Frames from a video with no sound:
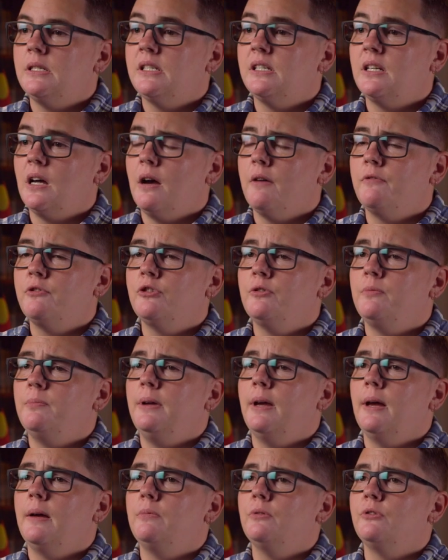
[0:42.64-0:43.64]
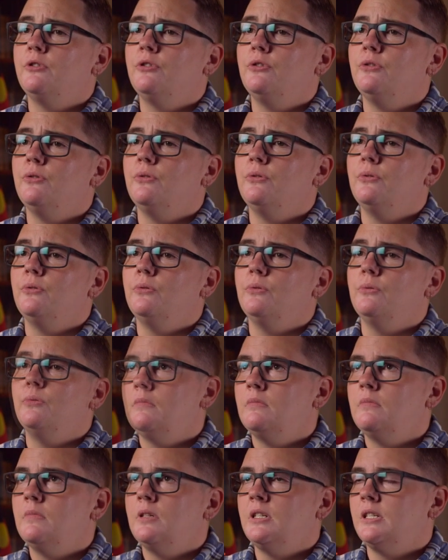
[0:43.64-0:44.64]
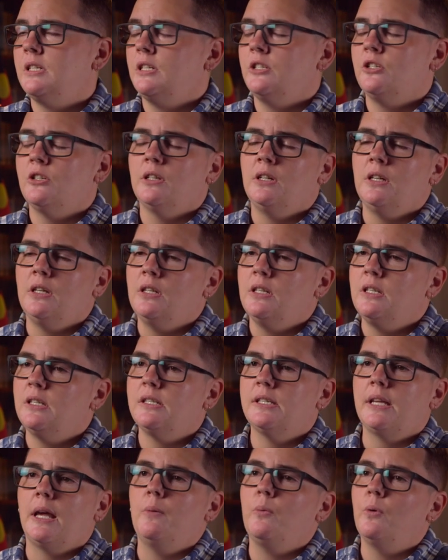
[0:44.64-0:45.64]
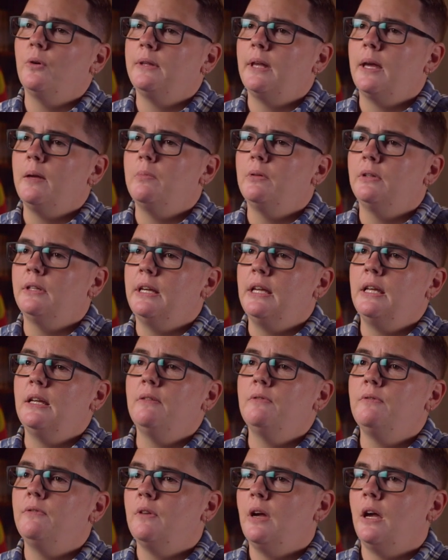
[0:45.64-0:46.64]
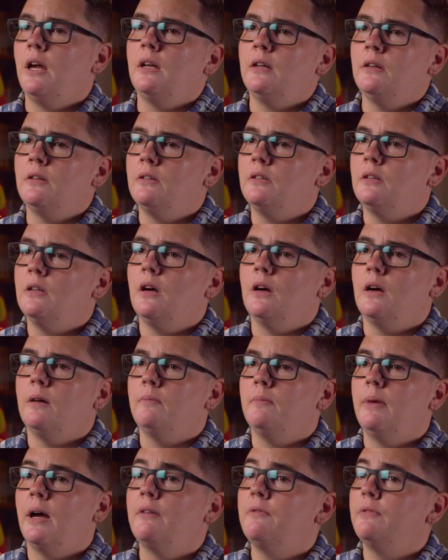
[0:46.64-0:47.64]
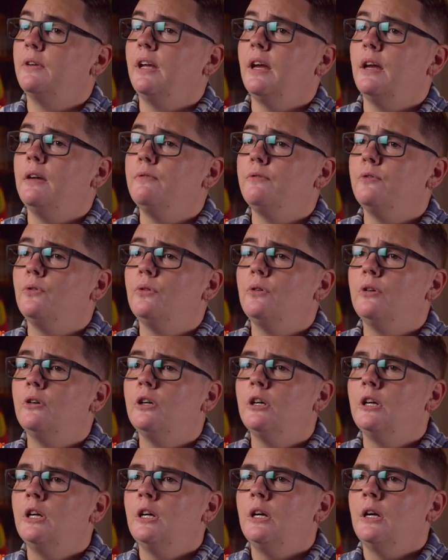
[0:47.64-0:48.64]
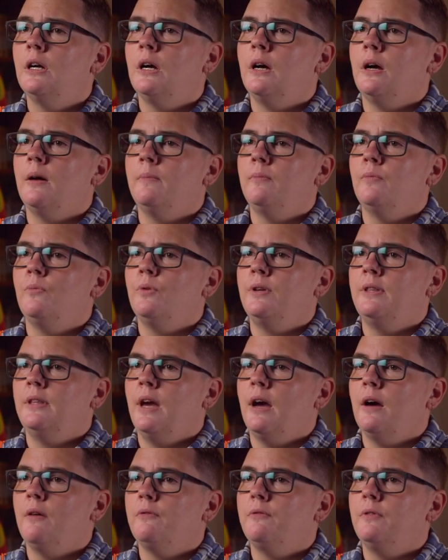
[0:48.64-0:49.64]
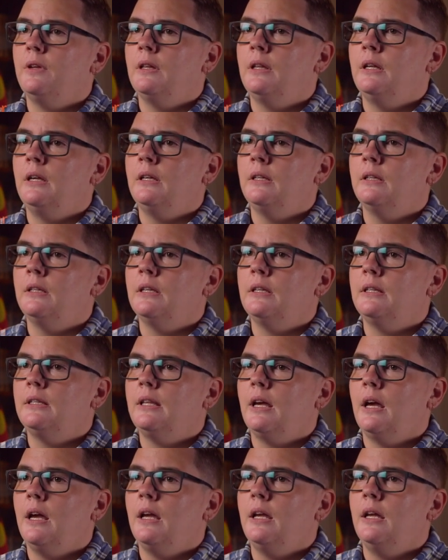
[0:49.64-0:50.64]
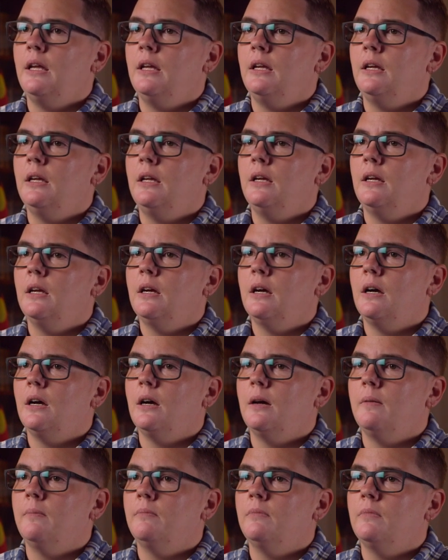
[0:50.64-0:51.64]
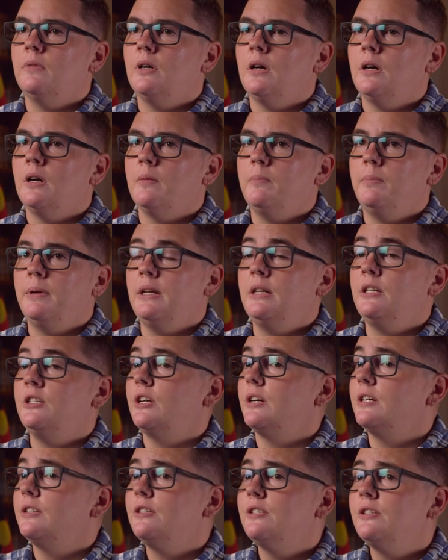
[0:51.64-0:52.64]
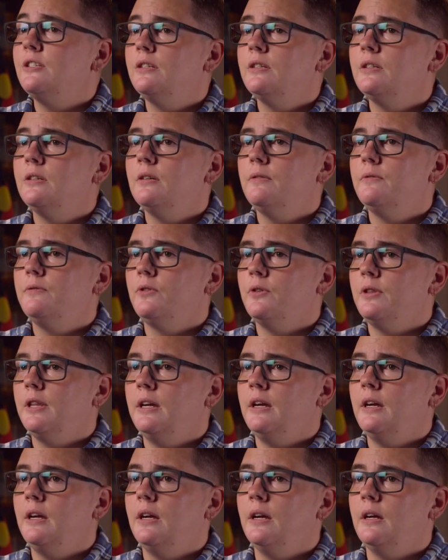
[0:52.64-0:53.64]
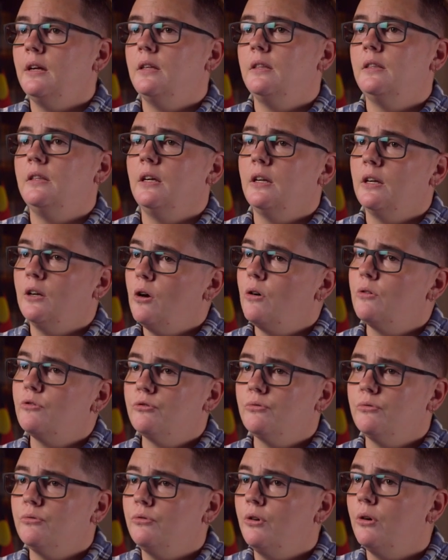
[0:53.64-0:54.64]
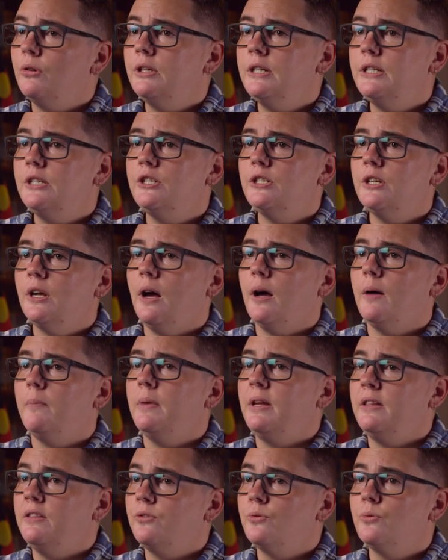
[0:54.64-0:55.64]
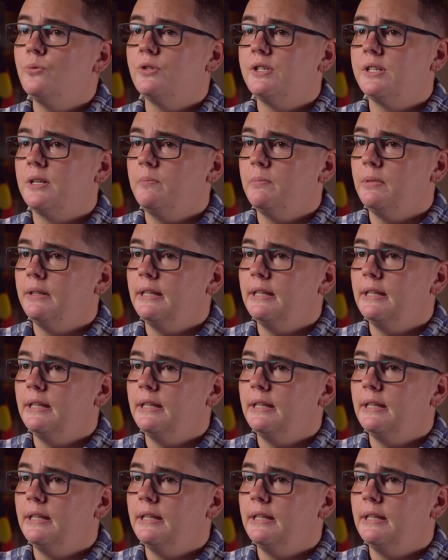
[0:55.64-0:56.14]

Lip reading: Staff should be able to essentially say what they believe and advocate for without feeling that they are being judged for their cultural knowledge and thoughts and